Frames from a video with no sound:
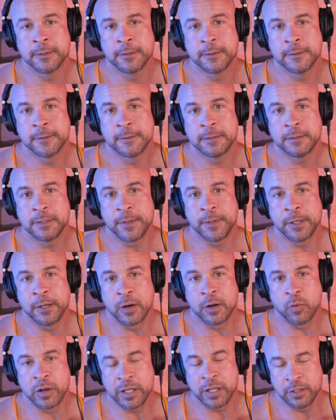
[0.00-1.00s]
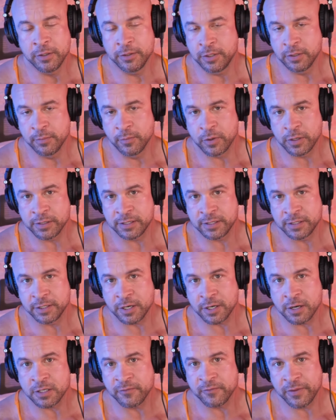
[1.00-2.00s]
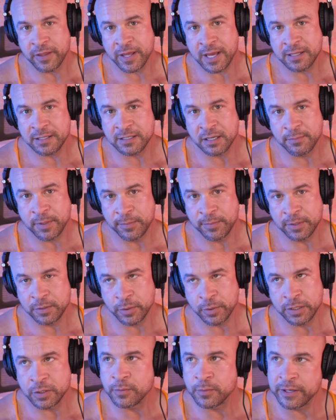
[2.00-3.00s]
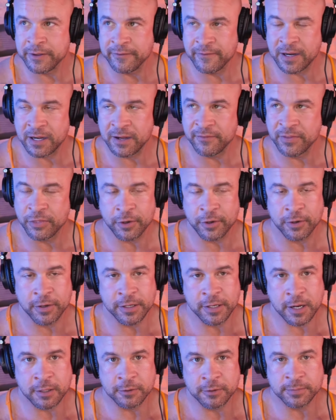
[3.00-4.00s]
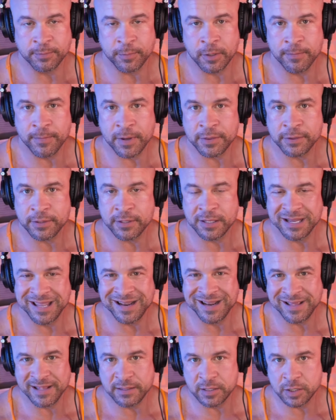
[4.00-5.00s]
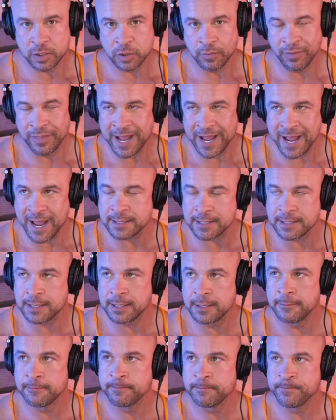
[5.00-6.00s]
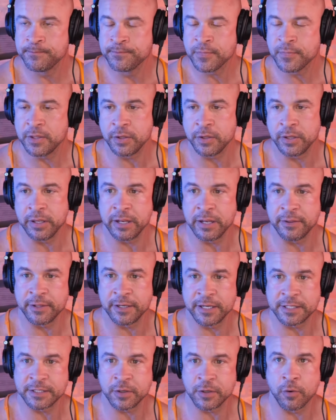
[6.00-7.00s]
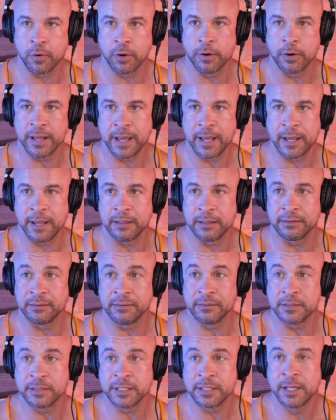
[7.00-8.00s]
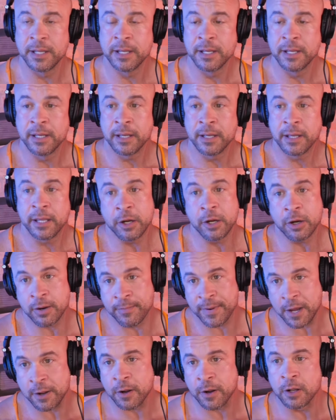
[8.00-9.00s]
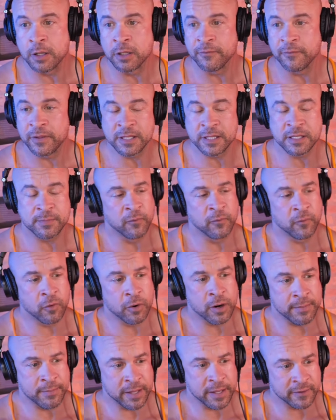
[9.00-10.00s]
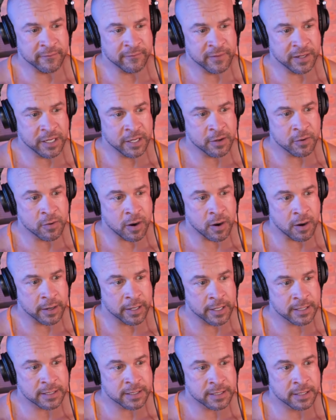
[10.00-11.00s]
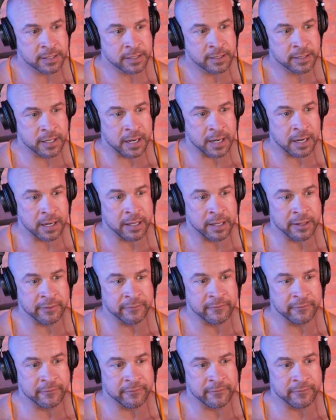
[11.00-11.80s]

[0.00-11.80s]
Depending on what YouTube wants to charge for that, it's going to be between $25 and $30 per month to get into that. And you can get in the Discord and hear about all of this before I make a video on it. I've